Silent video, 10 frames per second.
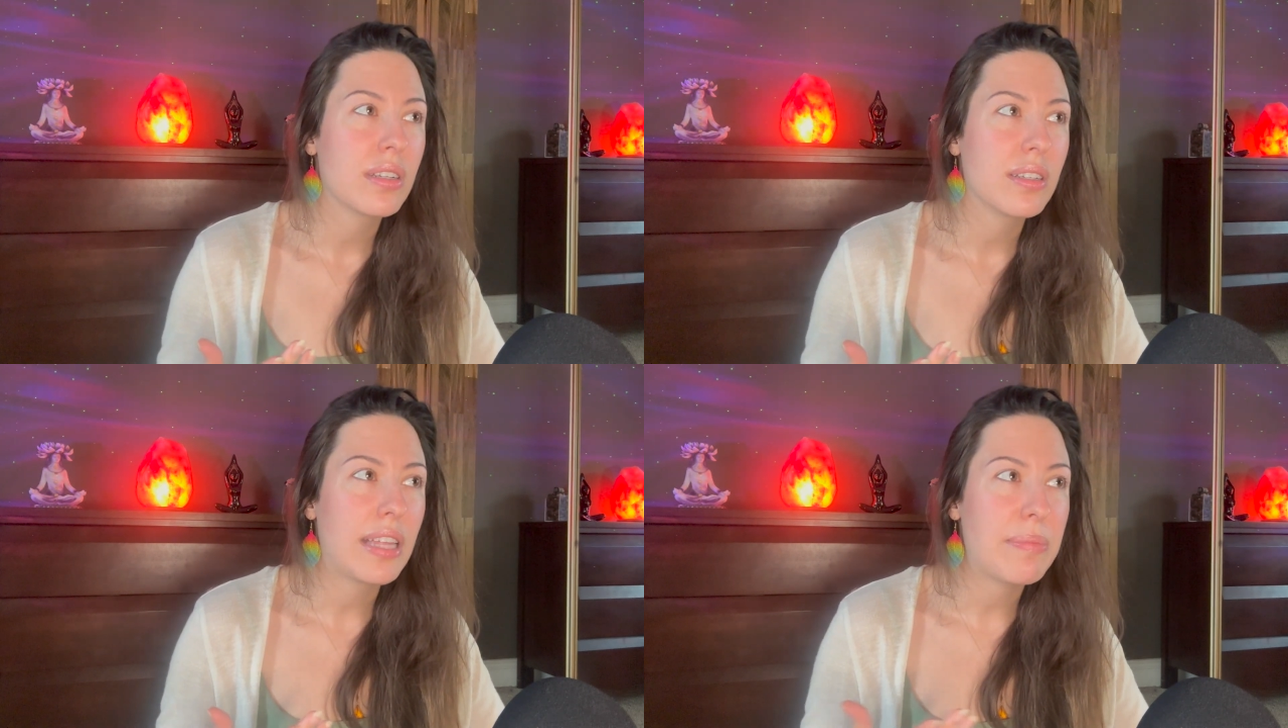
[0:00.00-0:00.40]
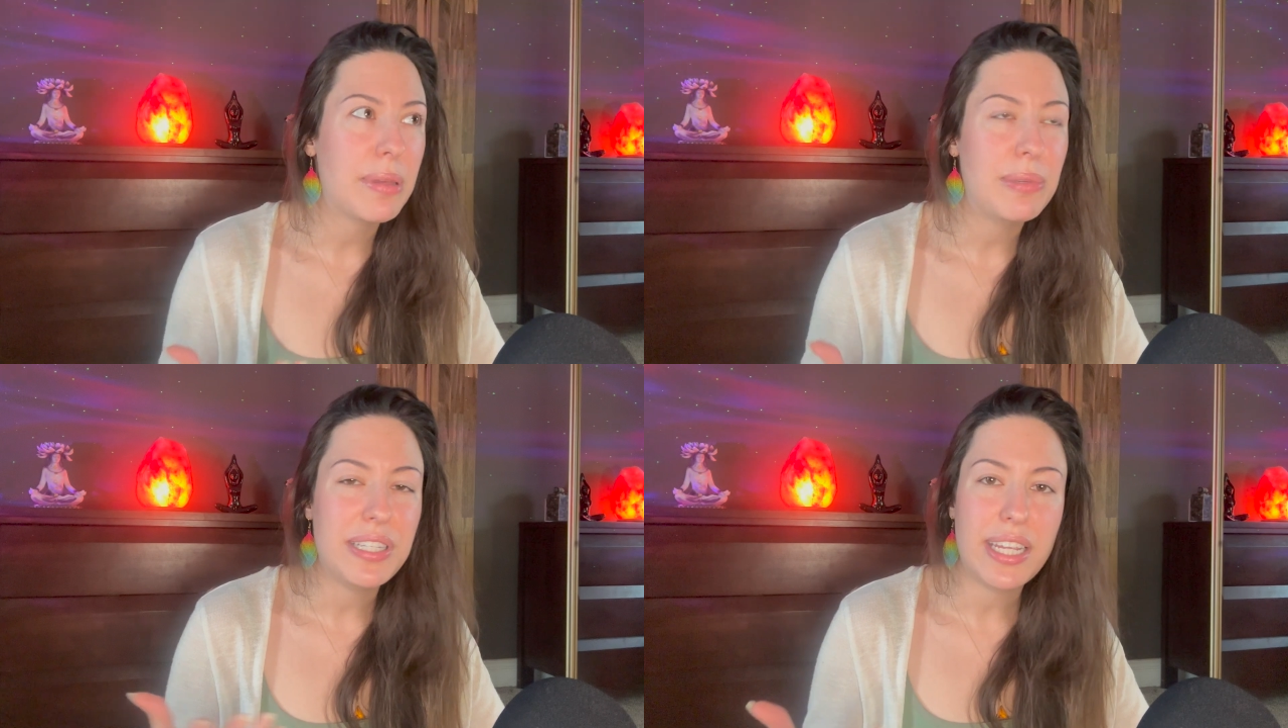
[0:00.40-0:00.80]
That may
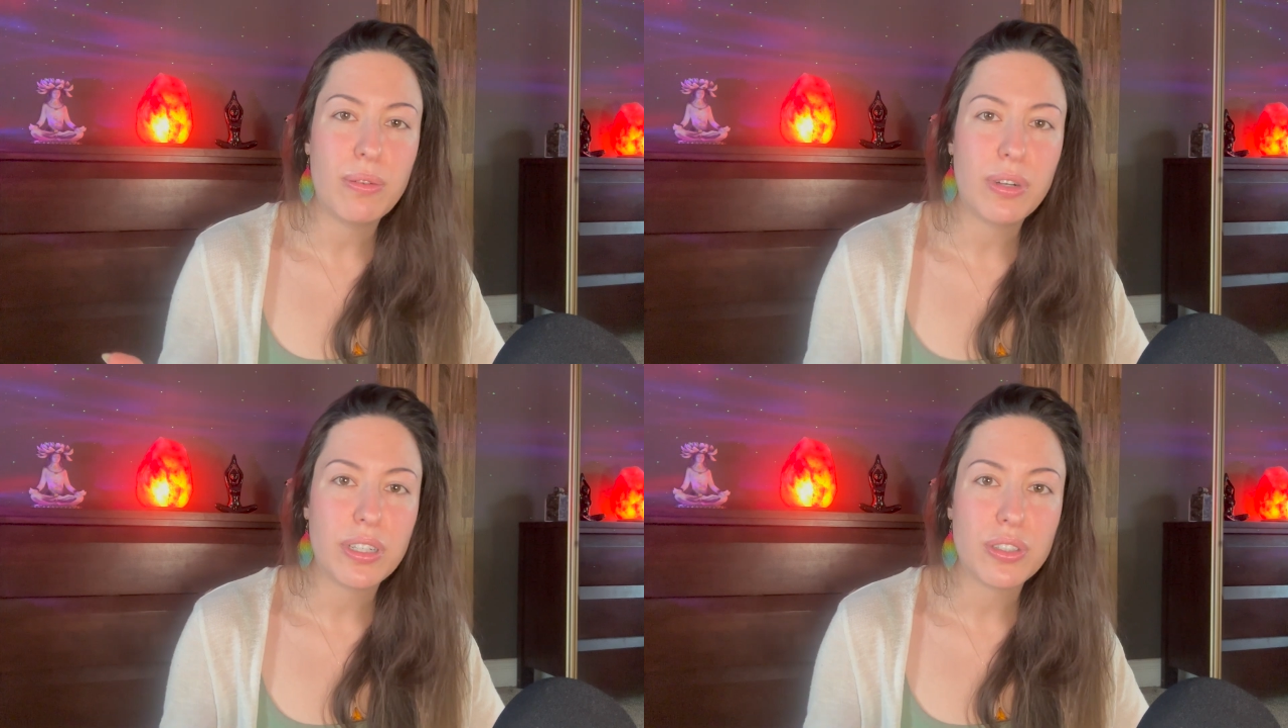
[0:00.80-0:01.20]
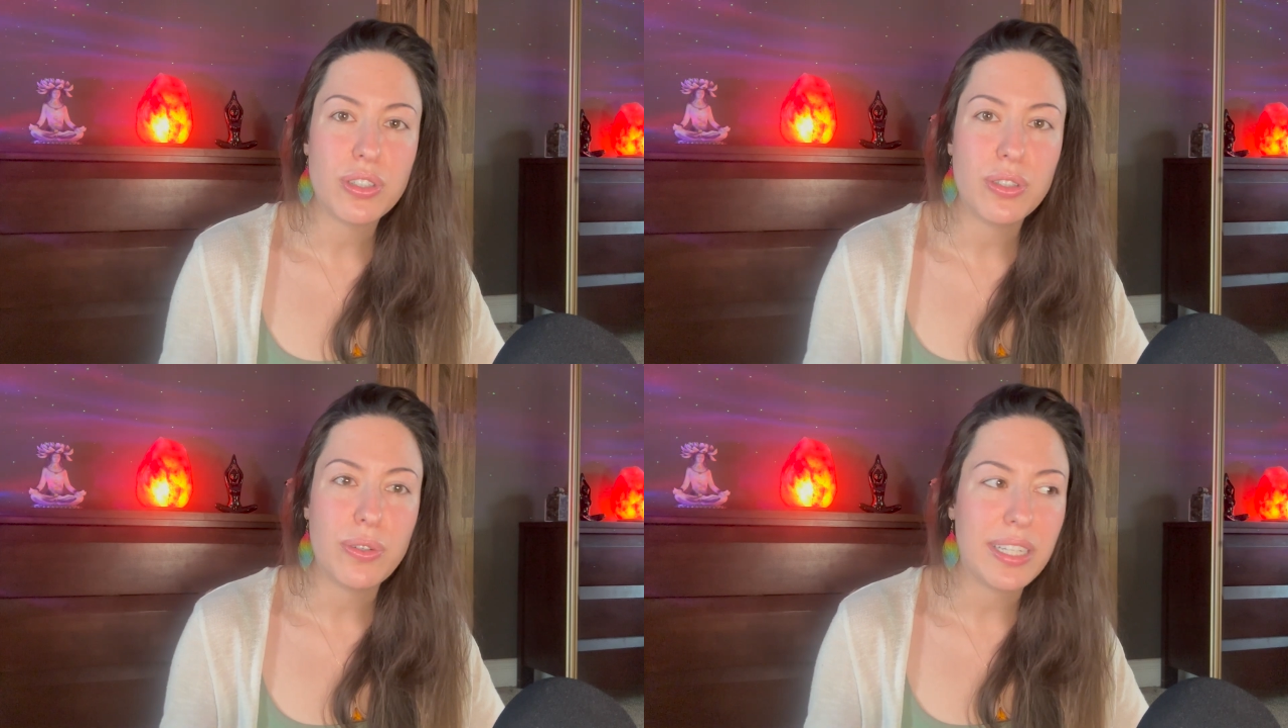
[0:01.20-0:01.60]
be day 1 or
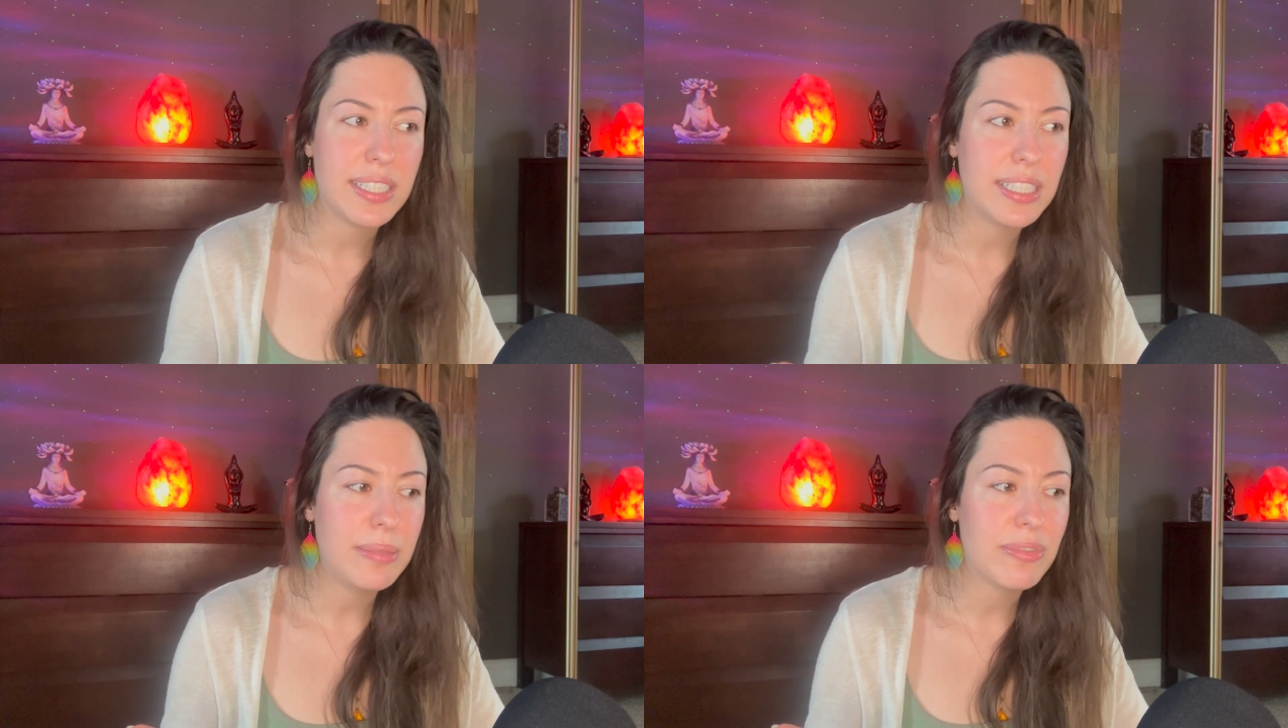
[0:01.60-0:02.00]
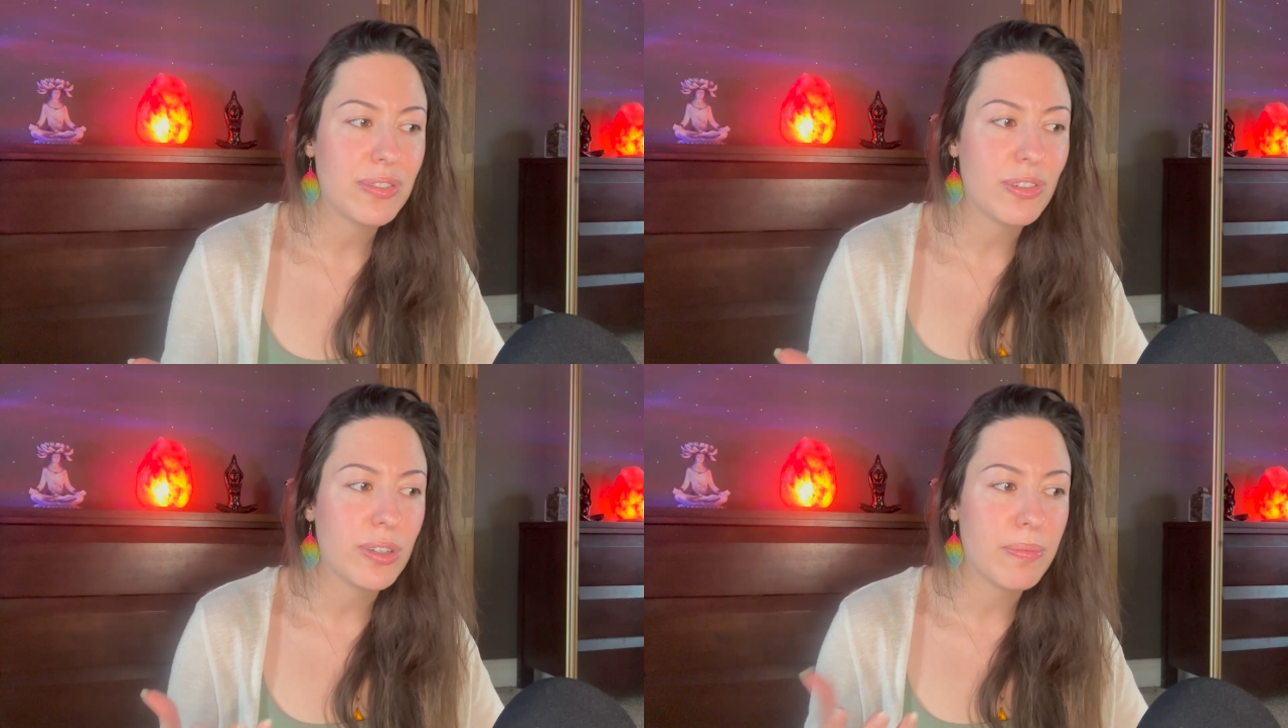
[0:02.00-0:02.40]
2, and it seems
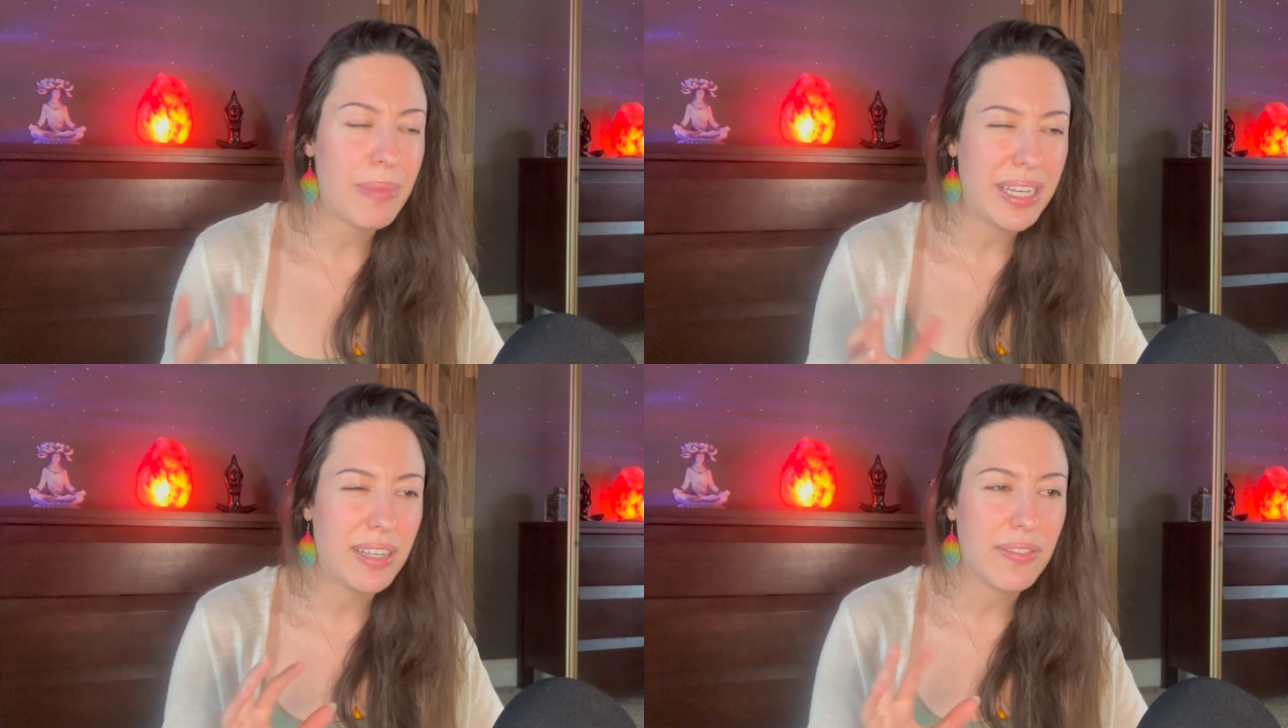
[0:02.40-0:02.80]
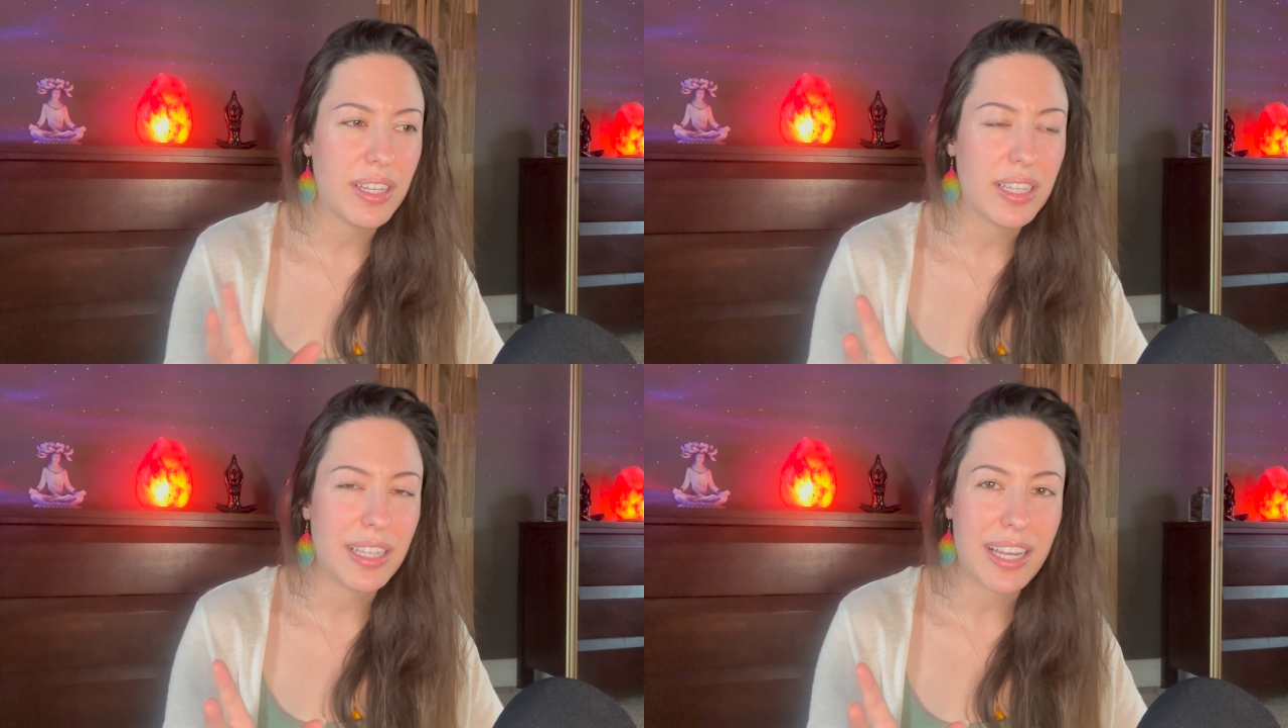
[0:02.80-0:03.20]
for many of the
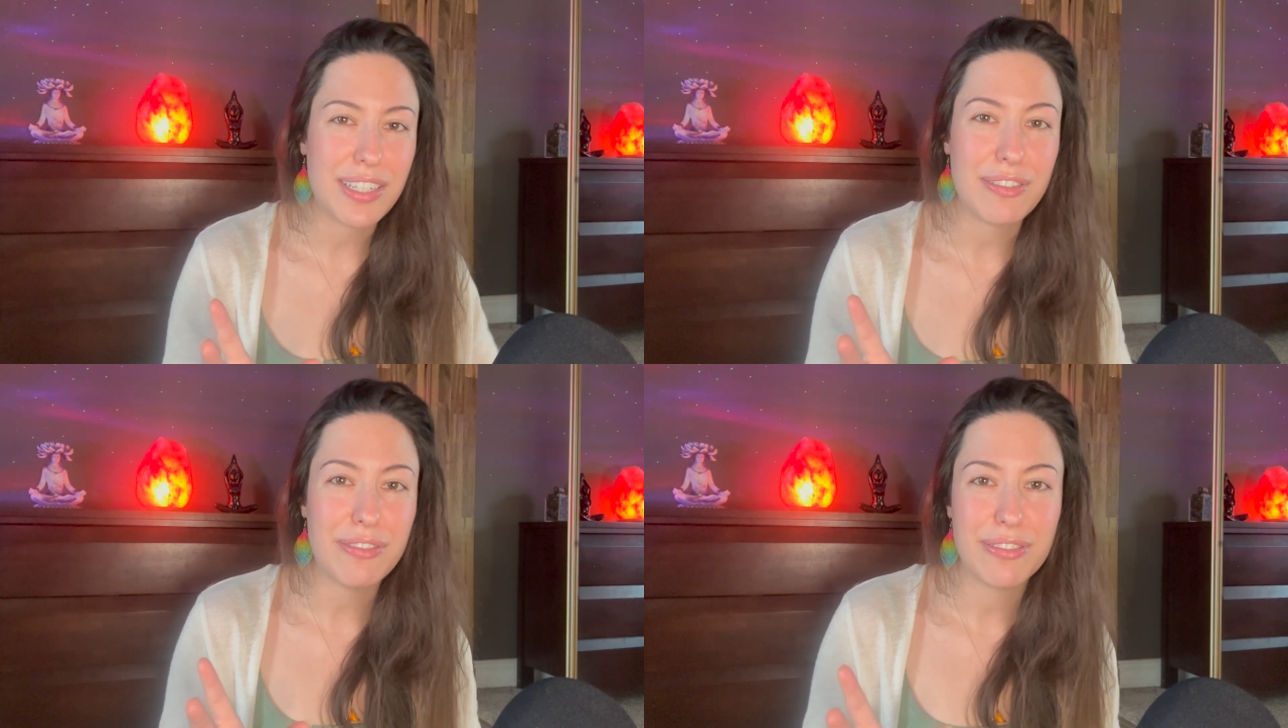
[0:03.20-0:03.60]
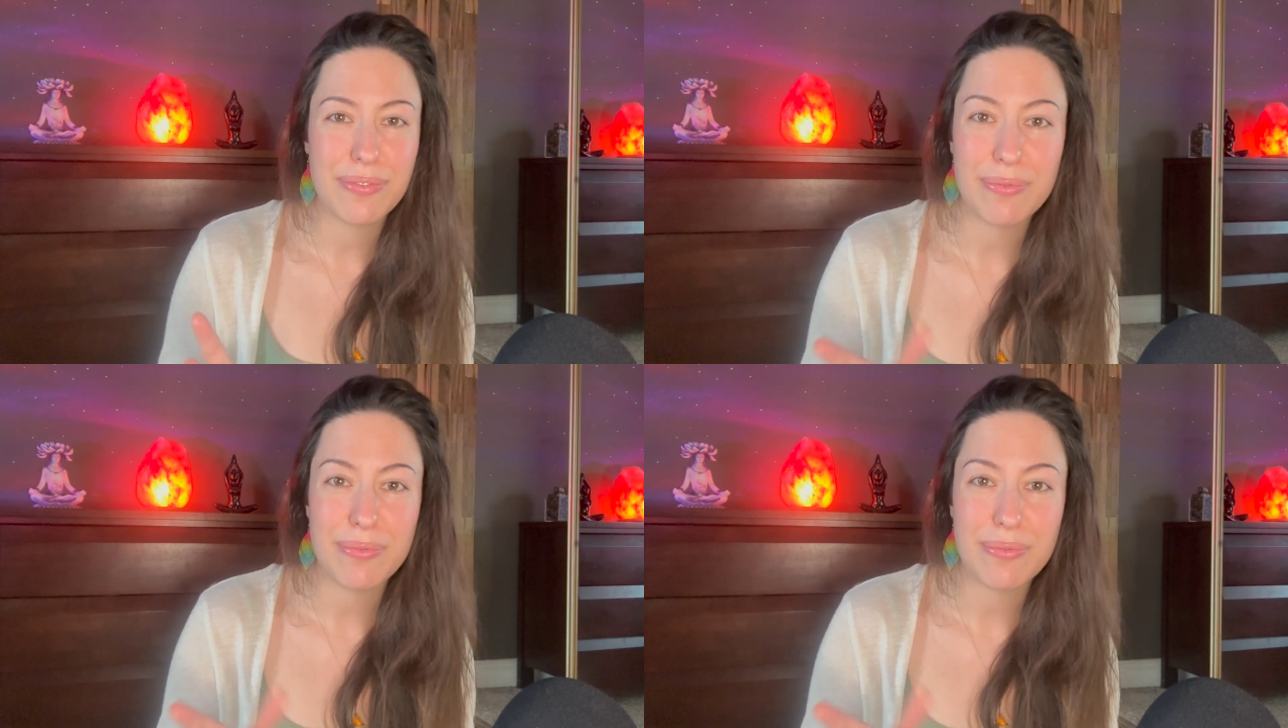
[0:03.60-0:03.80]
collective,